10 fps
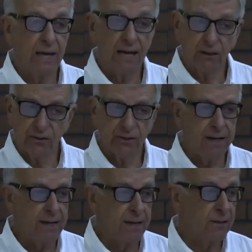
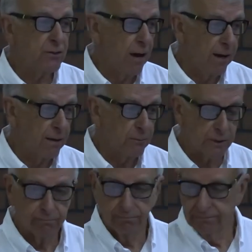Exciting times.
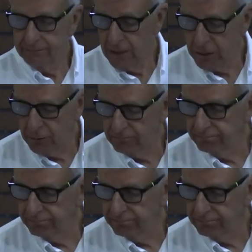Thank you.